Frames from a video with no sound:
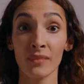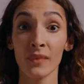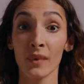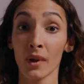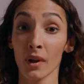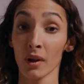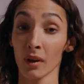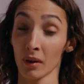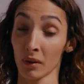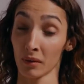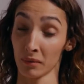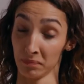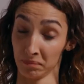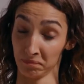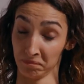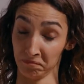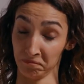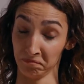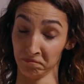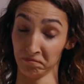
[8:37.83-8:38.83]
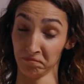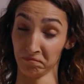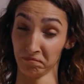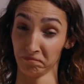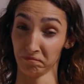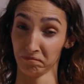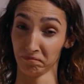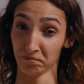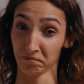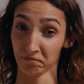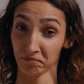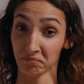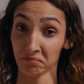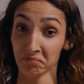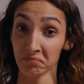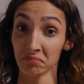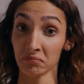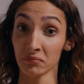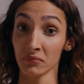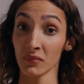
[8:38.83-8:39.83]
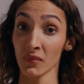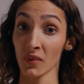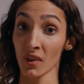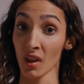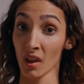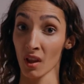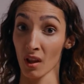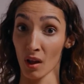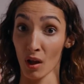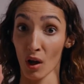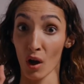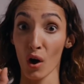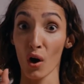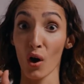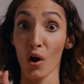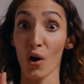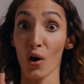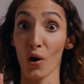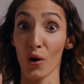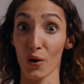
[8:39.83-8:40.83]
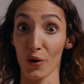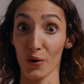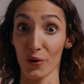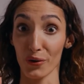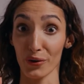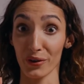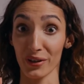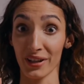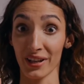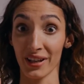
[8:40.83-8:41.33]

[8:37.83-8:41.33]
and it doesn't come across as being a hospital at all. Great service, great